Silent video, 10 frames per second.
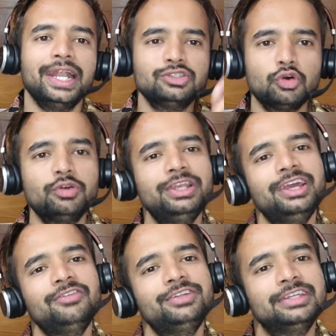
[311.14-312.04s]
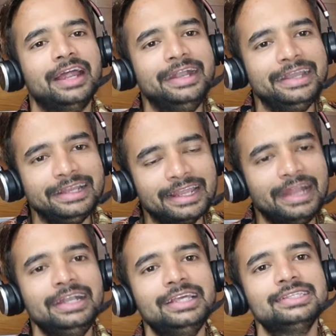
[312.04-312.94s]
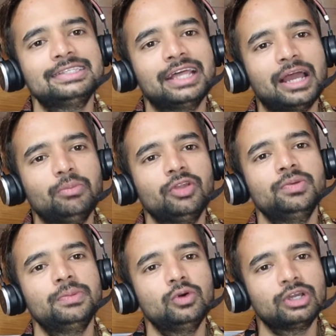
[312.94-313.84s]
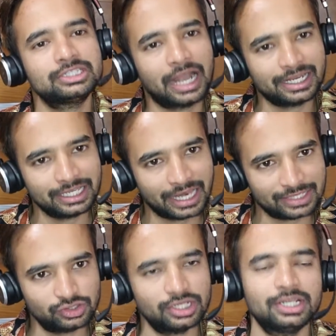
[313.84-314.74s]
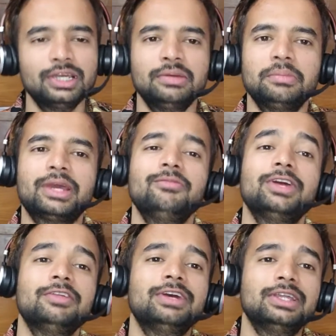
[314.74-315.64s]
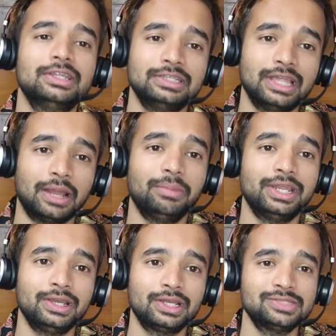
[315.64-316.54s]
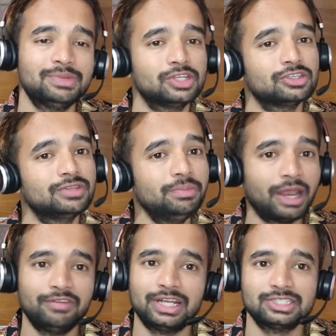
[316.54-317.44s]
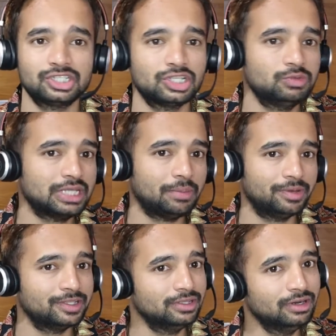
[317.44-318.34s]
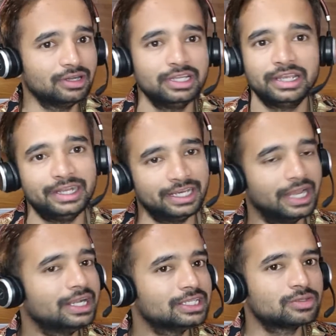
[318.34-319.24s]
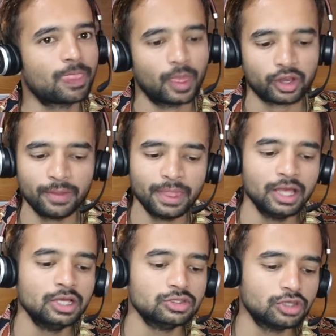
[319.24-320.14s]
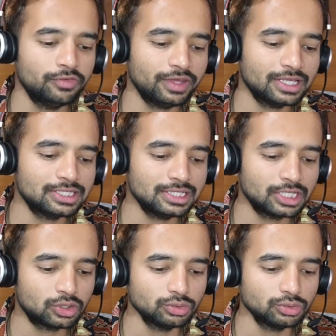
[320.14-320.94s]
it is only after 1990s the number of people who are starting graduating become very very the number increased because of the privatization which happened in the early 1990s okay so if you can see in the